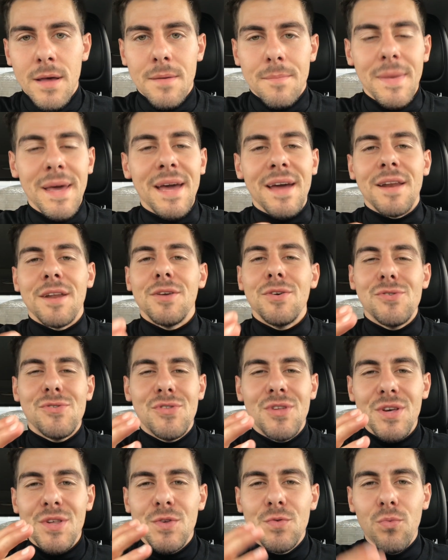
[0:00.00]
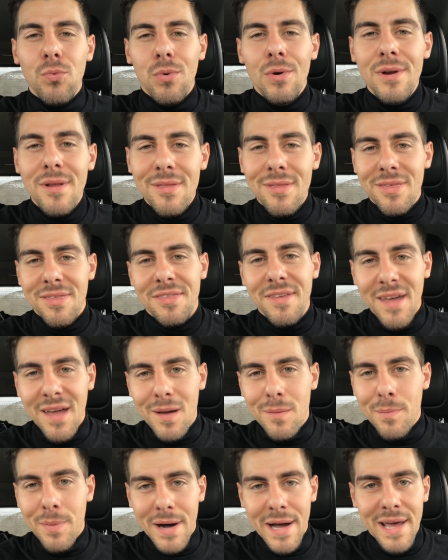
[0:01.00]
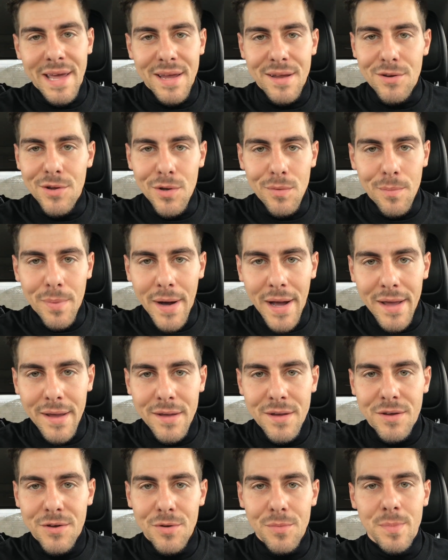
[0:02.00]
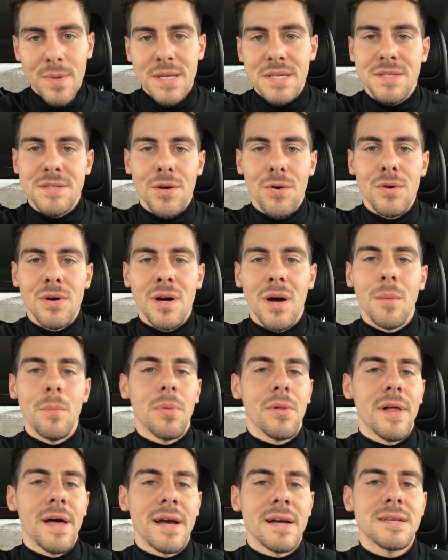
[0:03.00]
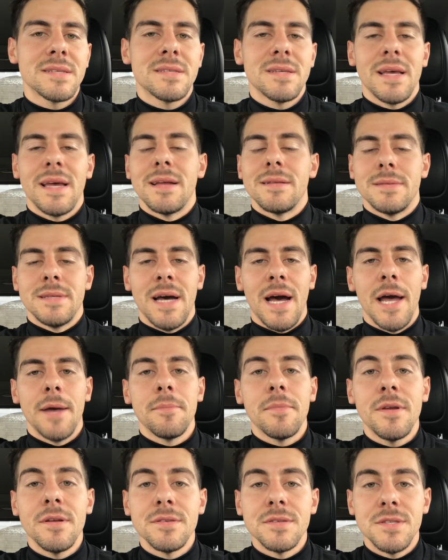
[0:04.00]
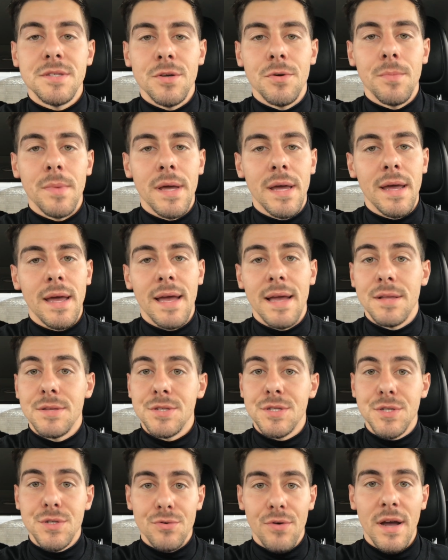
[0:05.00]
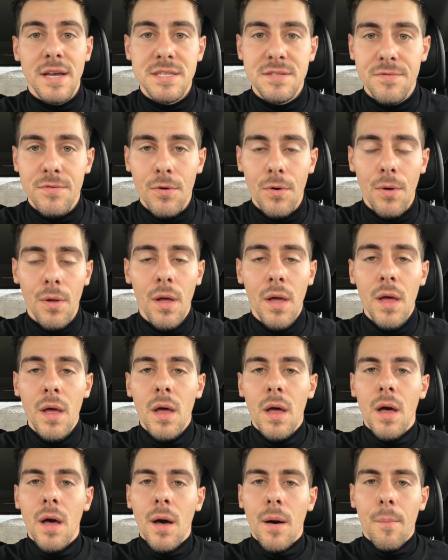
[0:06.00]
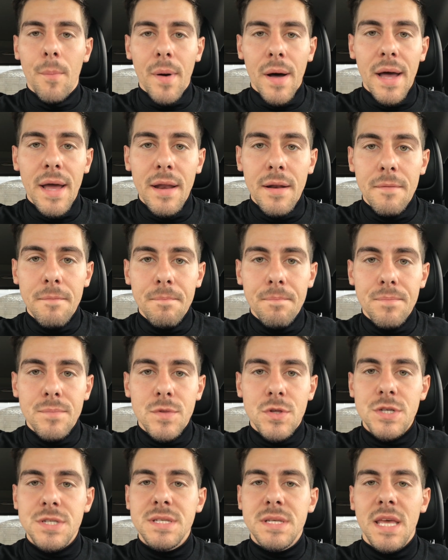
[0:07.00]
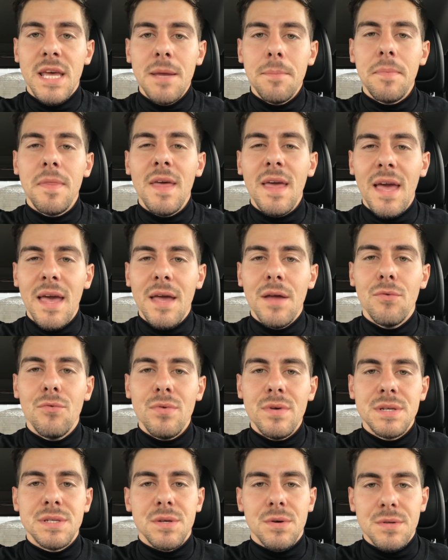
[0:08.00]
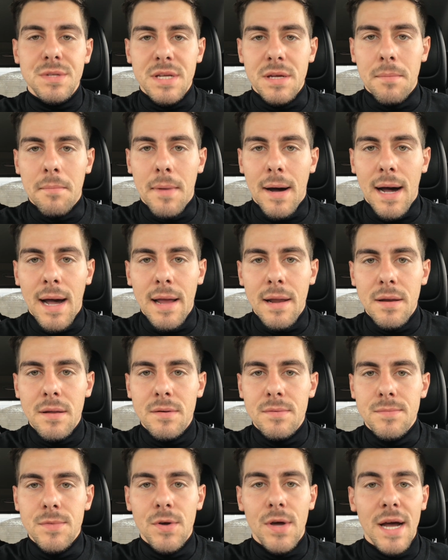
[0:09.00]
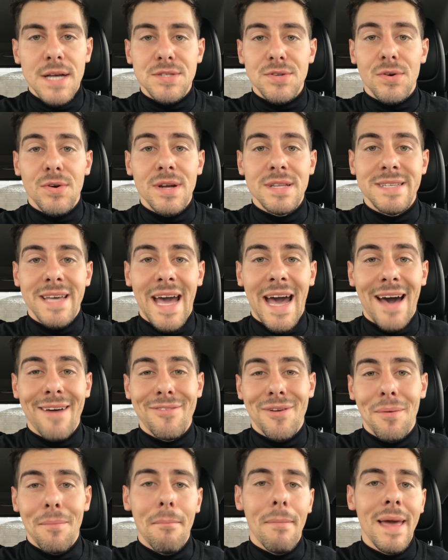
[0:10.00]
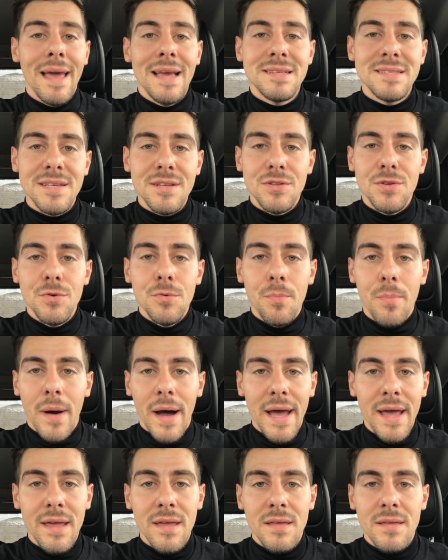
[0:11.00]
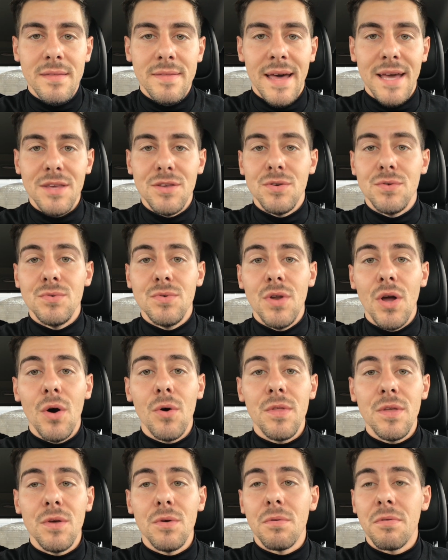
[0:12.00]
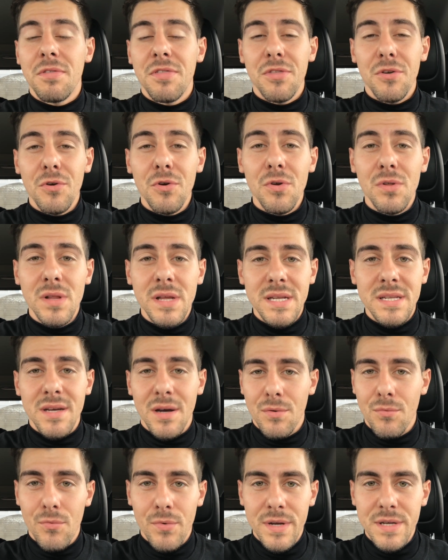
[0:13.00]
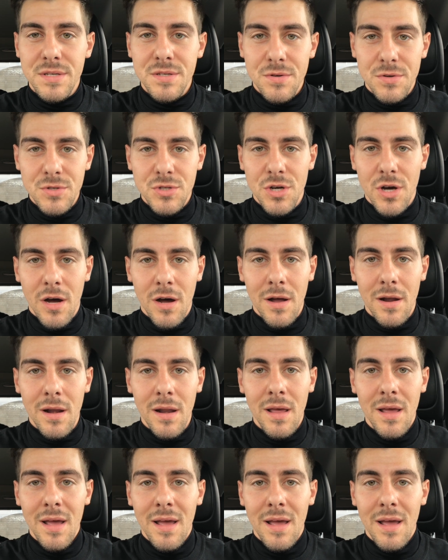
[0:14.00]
Man, you just wouldn't think buying a new bike could be so complex and time consuming and stressful, but just keep the end result in mind. You guys are going to have an amazing new bike that you know that you've thoroughly done research on